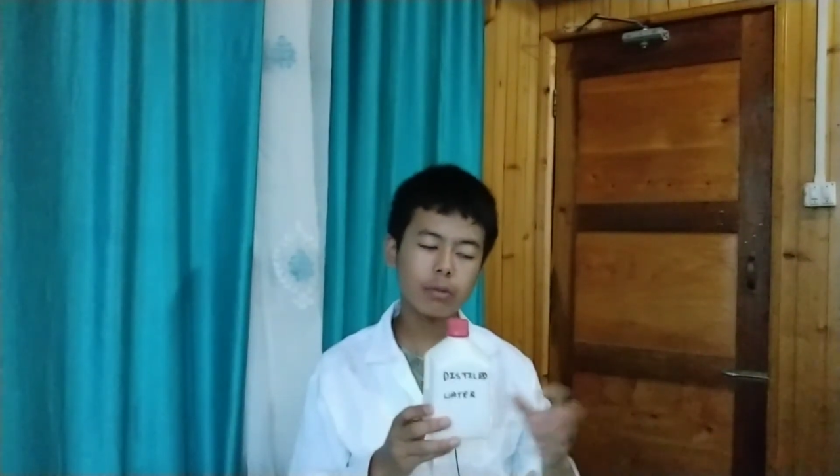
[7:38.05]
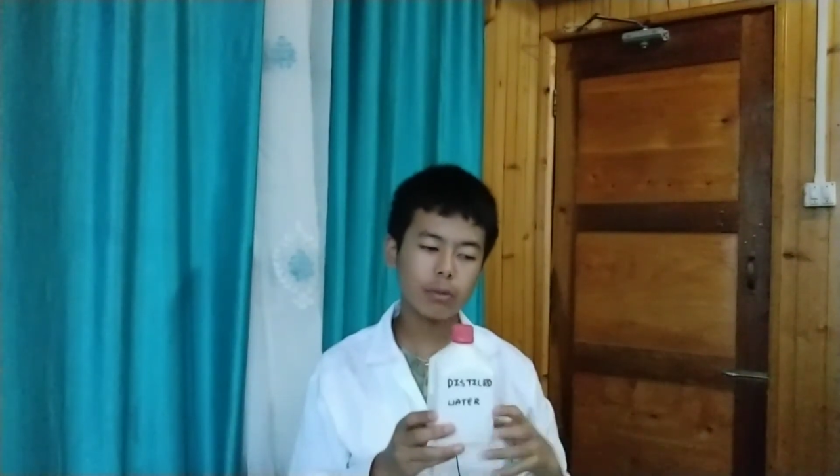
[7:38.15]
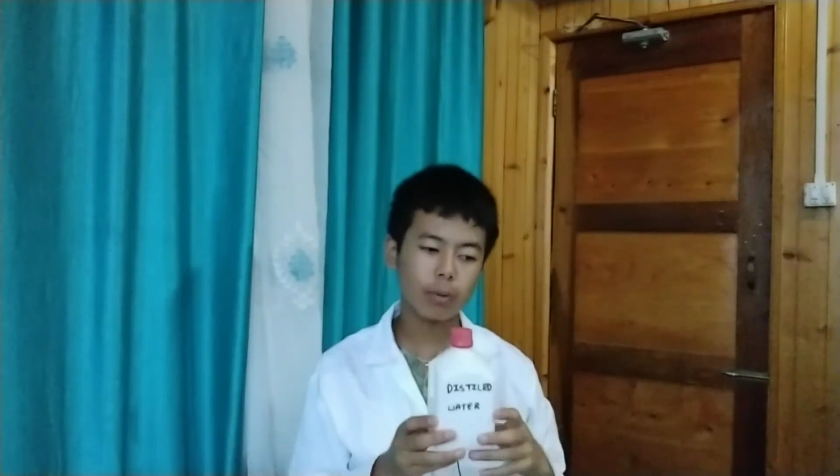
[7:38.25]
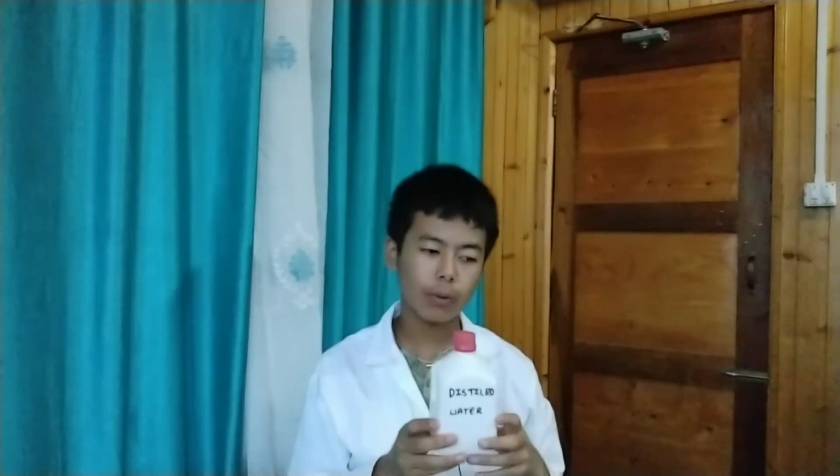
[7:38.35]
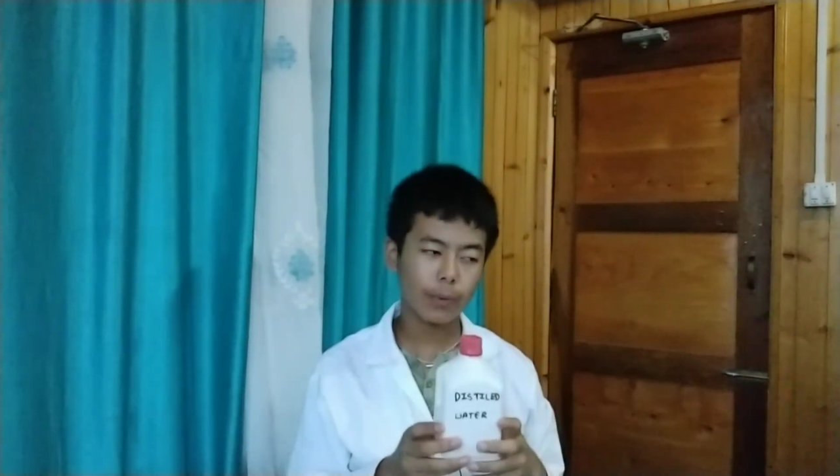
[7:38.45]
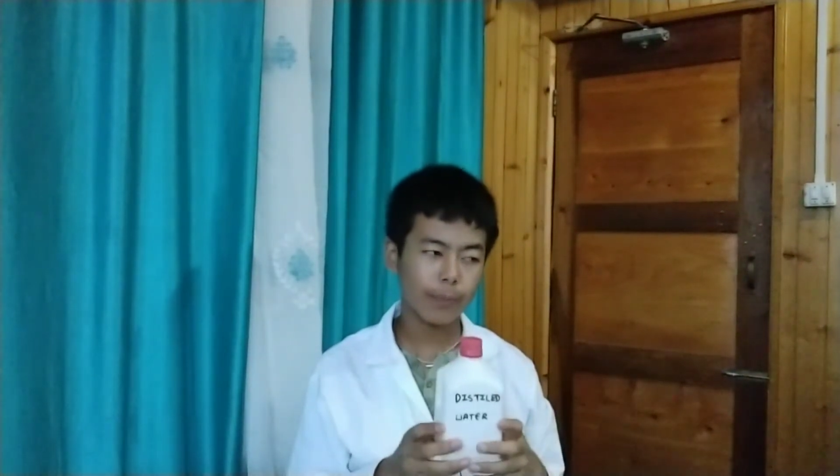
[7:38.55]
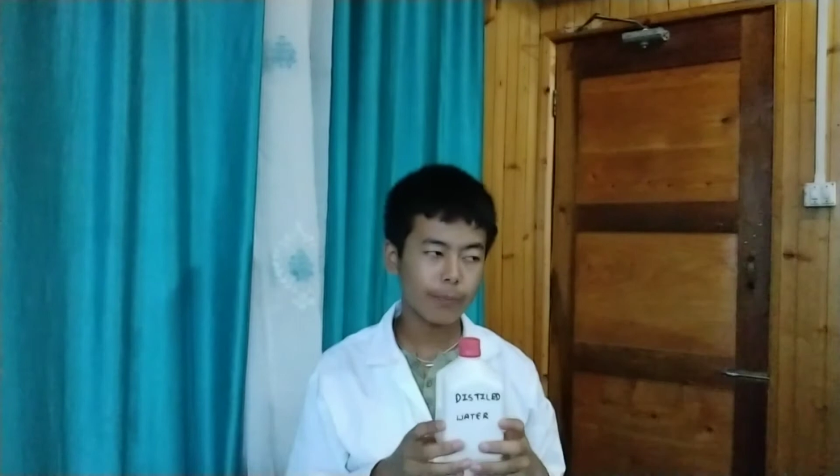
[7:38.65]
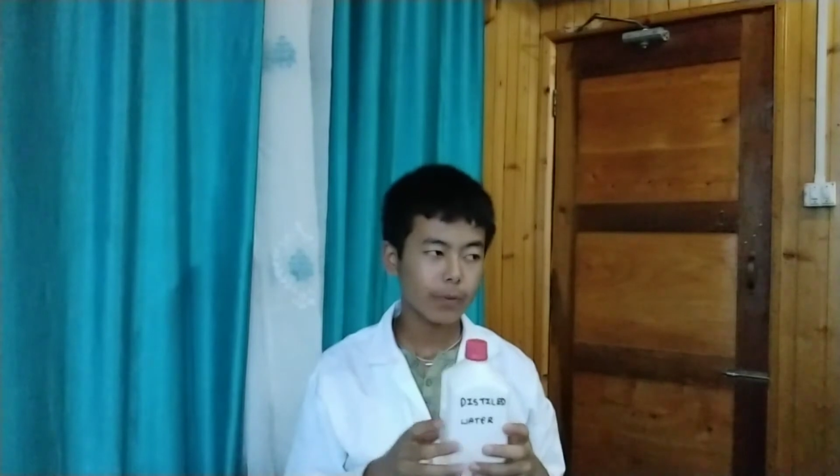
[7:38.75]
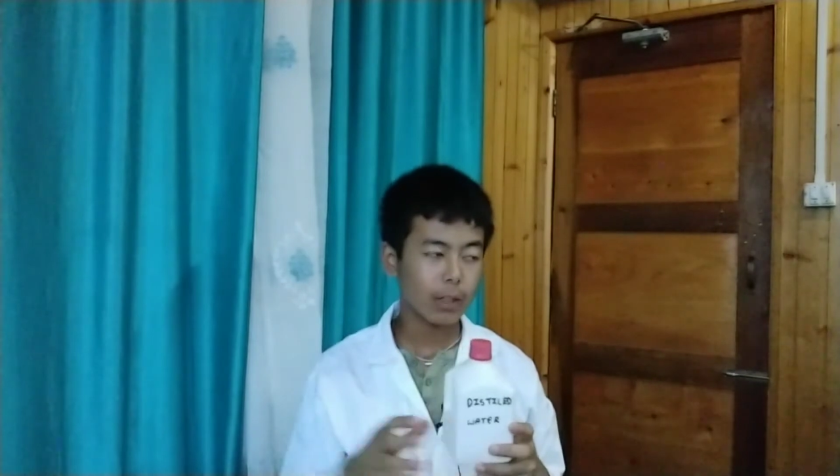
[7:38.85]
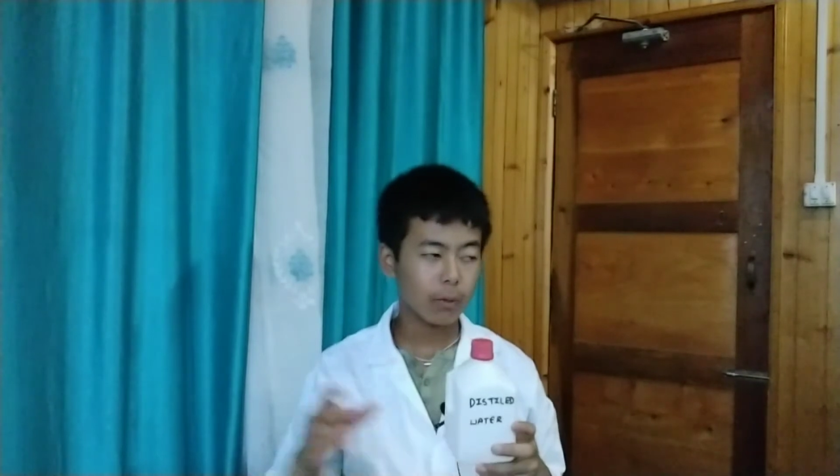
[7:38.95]
So
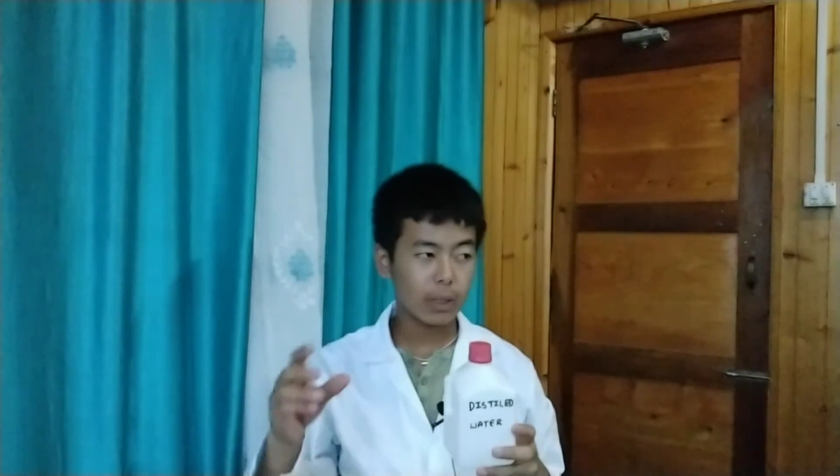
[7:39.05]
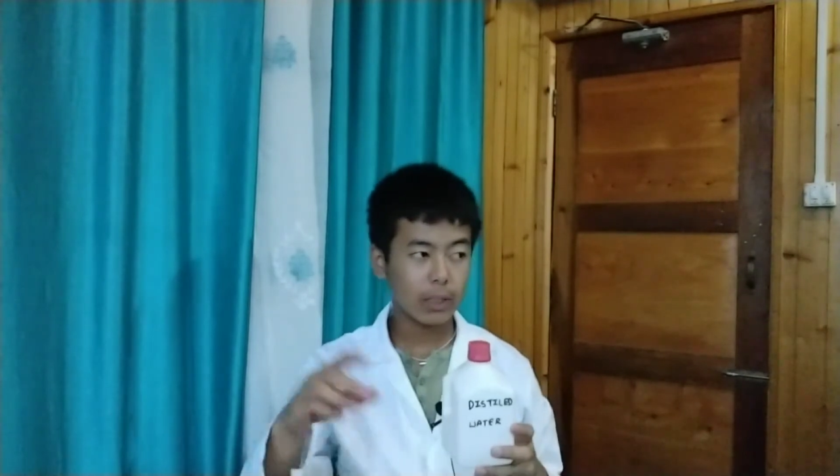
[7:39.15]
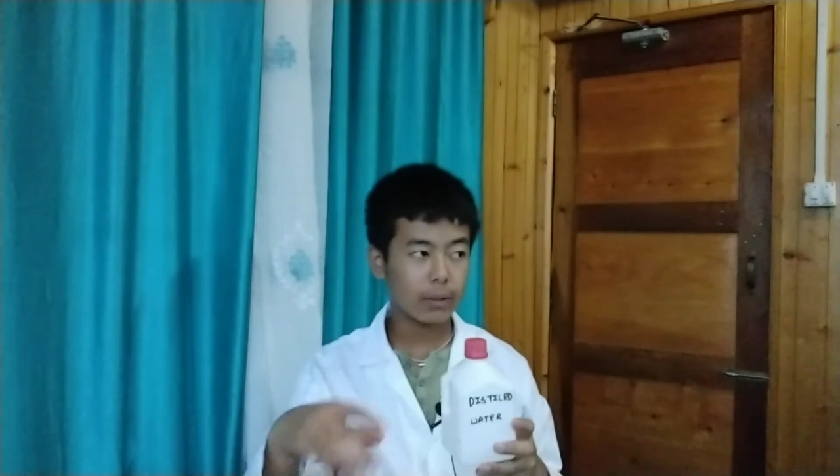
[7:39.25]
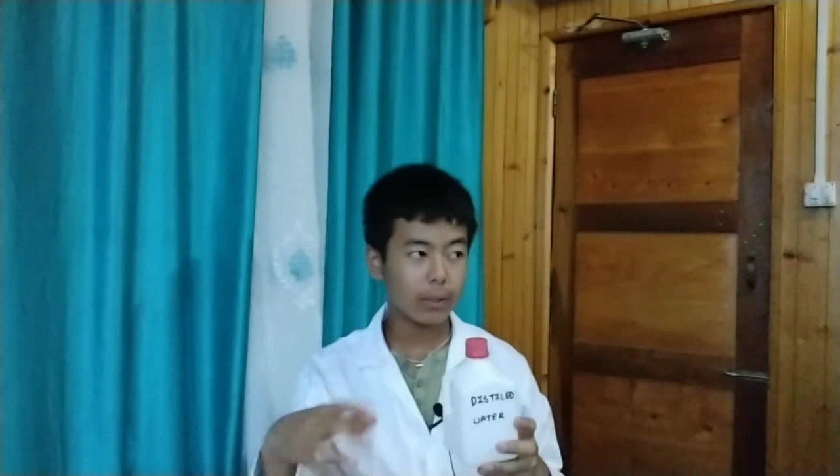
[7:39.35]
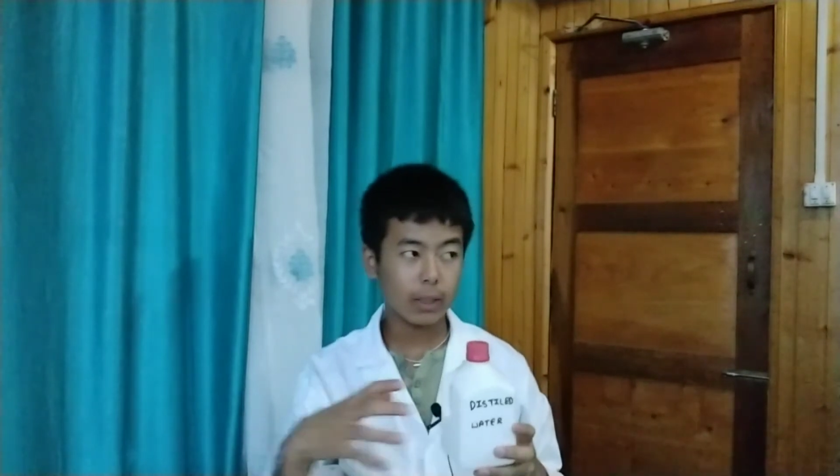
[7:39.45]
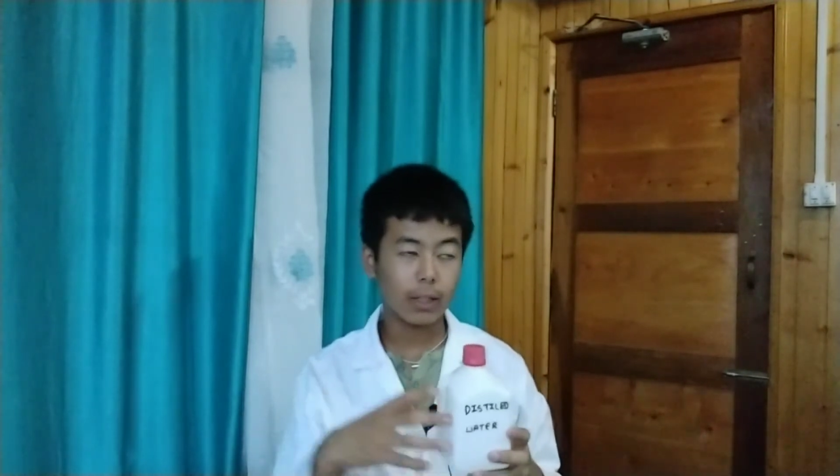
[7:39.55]
when